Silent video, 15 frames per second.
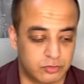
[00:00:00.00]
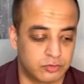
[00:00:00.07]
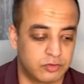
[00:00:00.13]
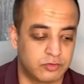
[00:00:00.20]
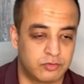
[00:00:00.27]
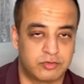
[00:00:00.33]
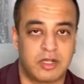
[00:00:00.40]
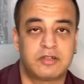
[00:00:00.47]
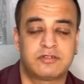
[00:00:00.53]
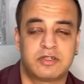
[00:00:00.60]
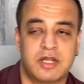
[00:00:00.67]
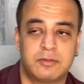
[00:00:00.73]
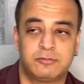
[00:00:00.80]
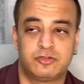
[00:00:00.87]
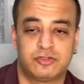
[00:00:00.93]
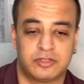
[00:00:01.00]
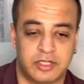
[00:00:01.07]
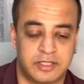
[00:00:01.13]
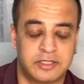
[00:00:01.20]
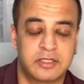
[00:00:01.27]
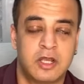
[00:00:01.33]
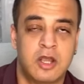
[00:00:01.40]
So the results that I am
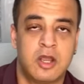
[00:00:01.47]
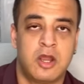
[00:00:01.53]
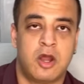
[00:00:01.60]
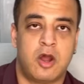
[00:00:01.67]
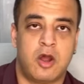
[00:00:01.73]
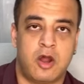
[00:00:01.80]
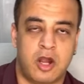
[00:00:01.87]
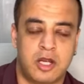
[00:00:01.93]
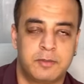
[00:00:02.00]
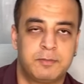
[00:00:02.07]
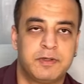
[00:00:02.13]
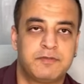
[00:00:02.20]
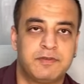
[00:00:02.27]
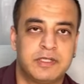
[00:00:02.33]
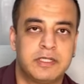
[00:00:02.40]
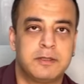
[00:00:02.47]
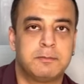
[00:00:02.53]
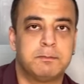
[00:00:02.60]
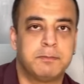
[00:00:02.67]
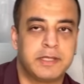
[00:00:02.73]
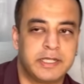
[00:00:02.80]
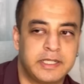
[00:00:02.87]
sharing are
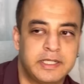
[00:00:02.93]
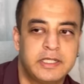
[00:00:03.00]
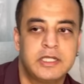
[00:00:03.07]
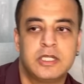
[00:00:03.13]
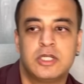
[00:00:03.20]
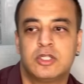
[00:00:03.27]
between May